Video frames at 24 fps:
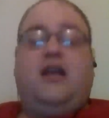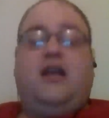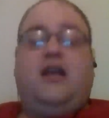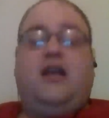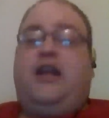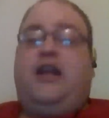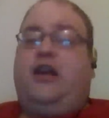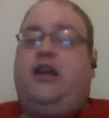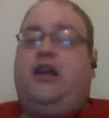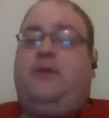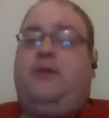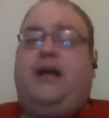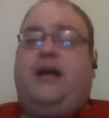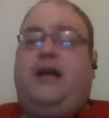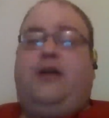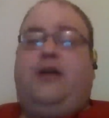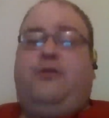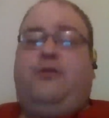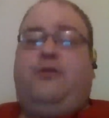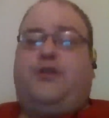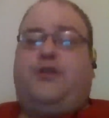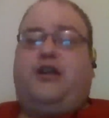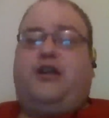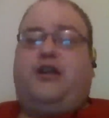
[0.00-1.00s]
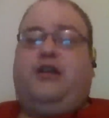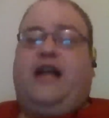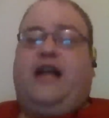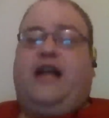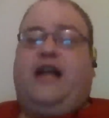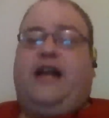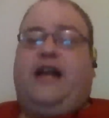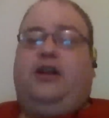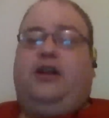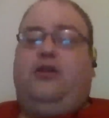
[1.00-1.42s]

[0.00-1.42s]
And you know we got North Carolina,